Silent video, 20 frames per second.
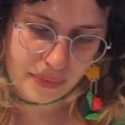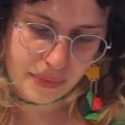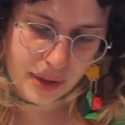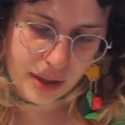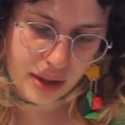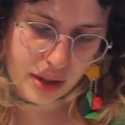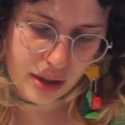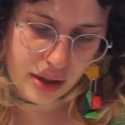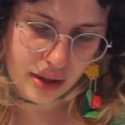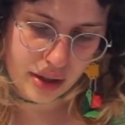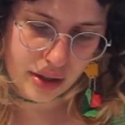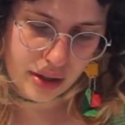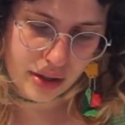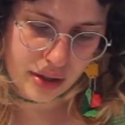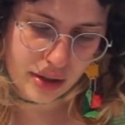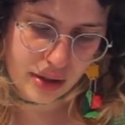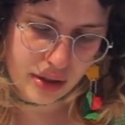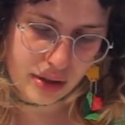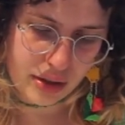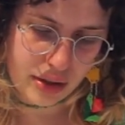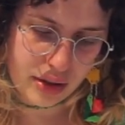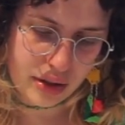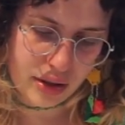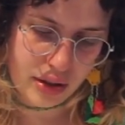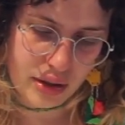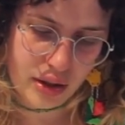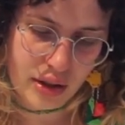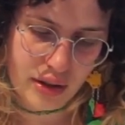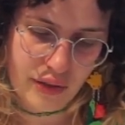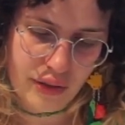colors
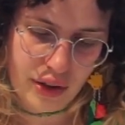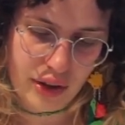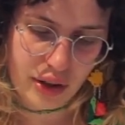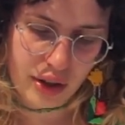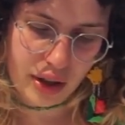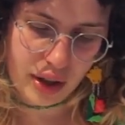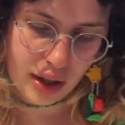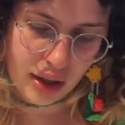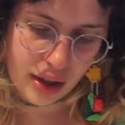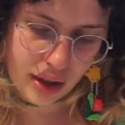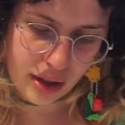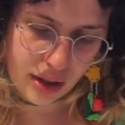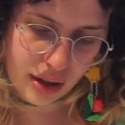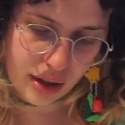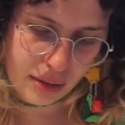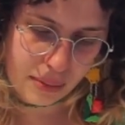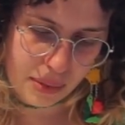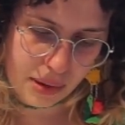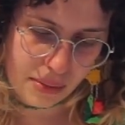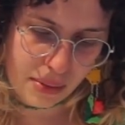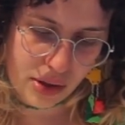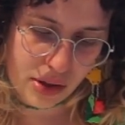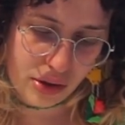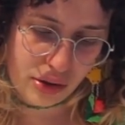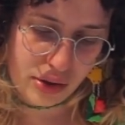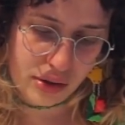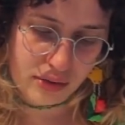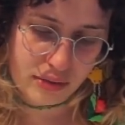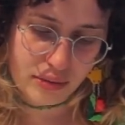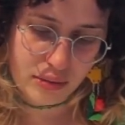of your hair. Maybe you
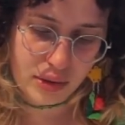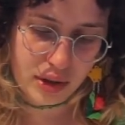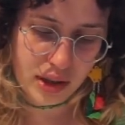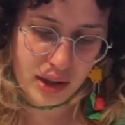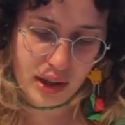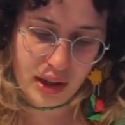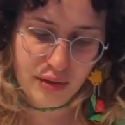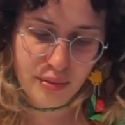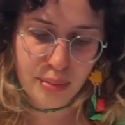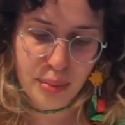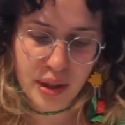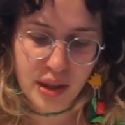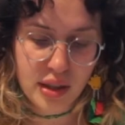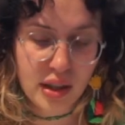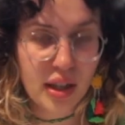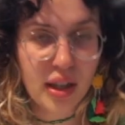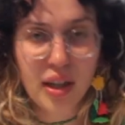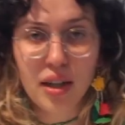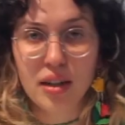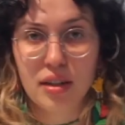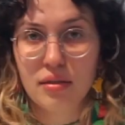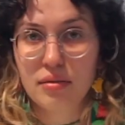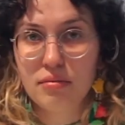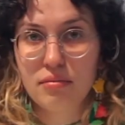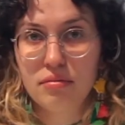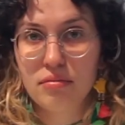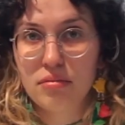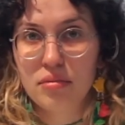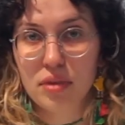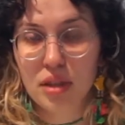want to have pink hair.
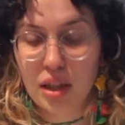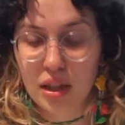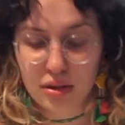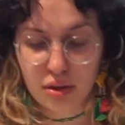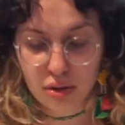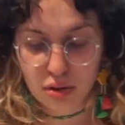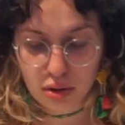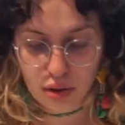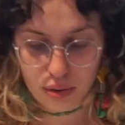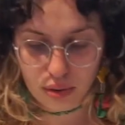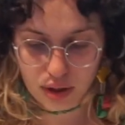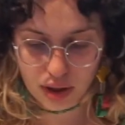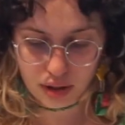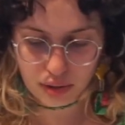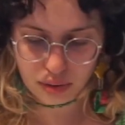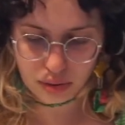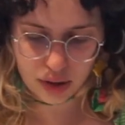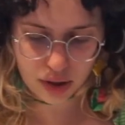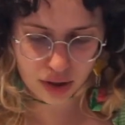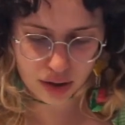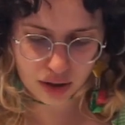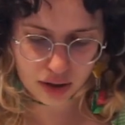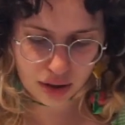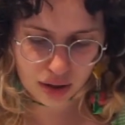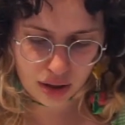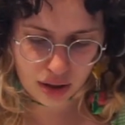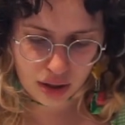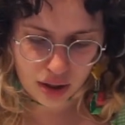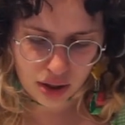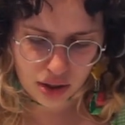That's totally cool
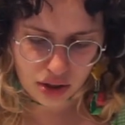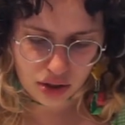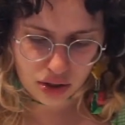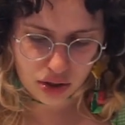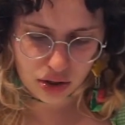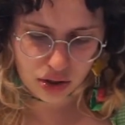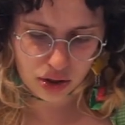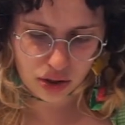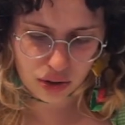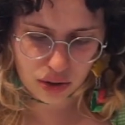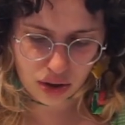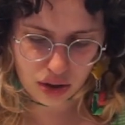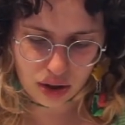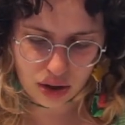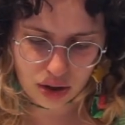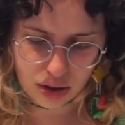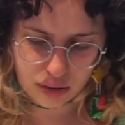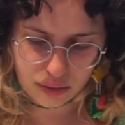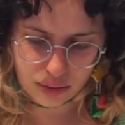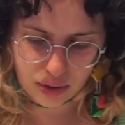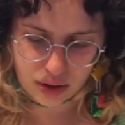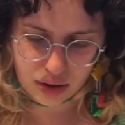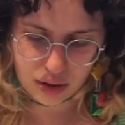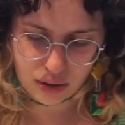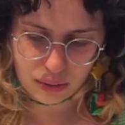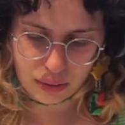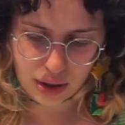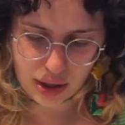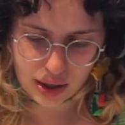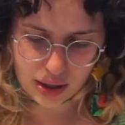to go along with the
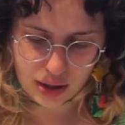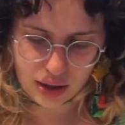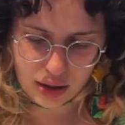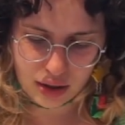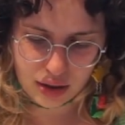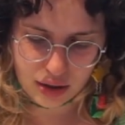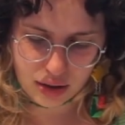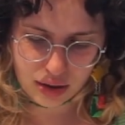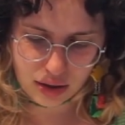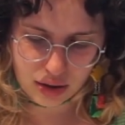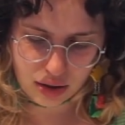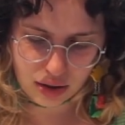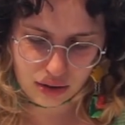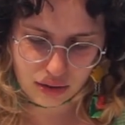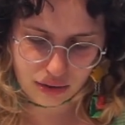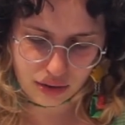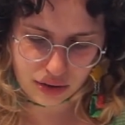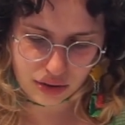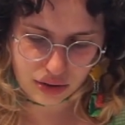wackiness of your